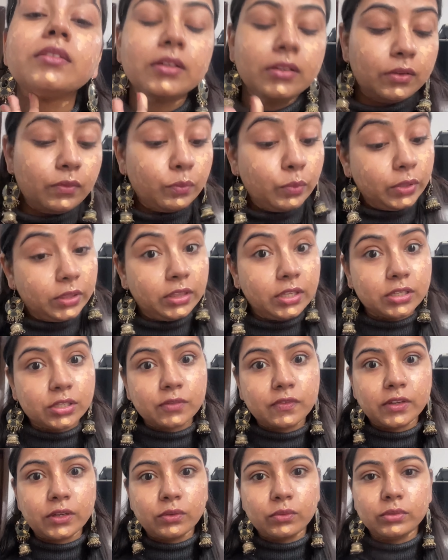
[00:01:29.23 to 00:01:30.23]
with this
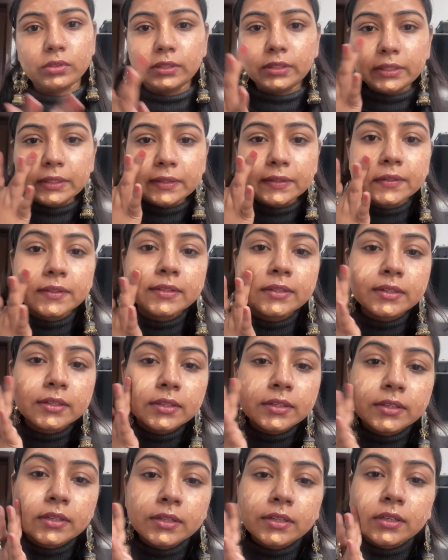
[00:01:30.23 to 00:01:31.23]
one only.
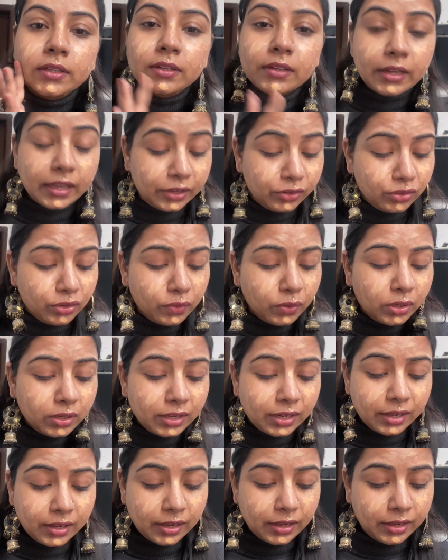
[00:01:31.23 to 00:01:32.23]
And you know what,
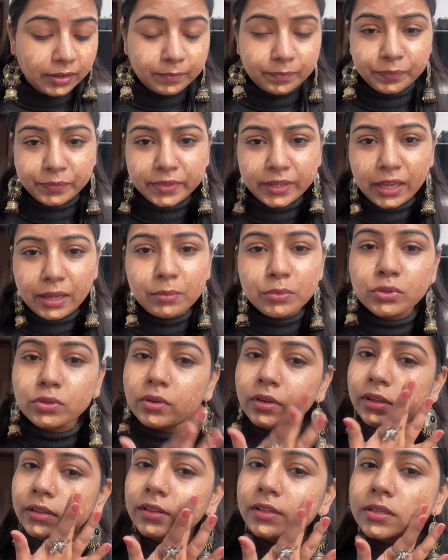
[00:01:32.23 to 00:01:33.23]
I'm
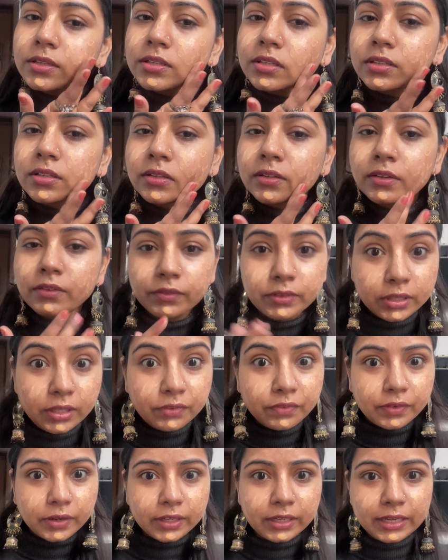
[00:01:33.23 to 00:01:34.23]
doing this with the
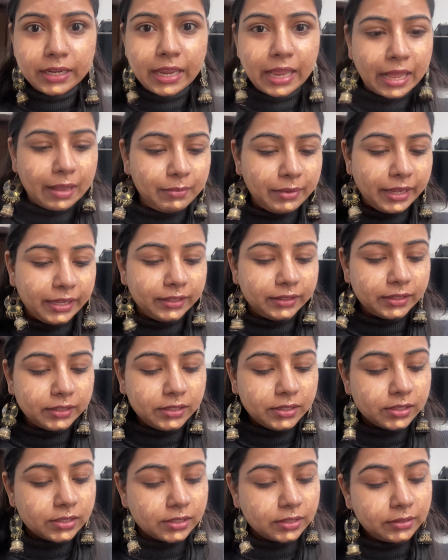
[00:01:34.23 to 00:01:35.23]
front cam like
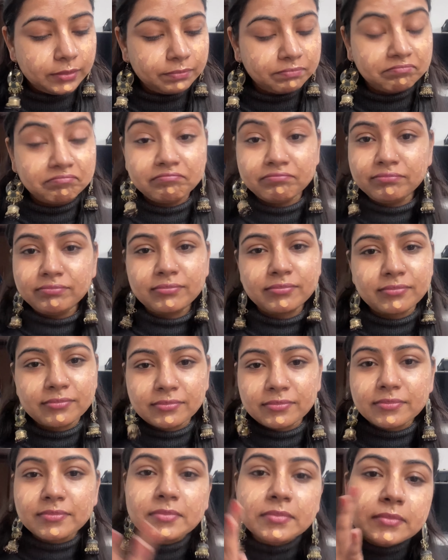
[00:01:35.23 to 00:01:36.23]
this.
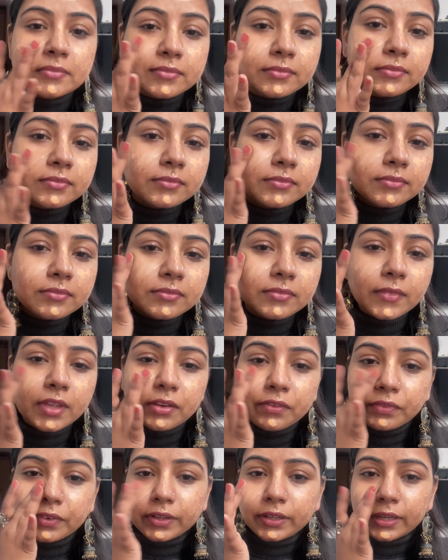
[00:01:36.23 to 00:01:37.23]
My
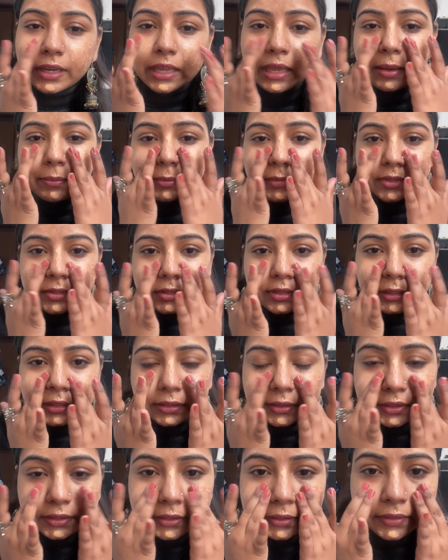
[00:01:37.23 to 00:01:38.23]
front cam is a lit.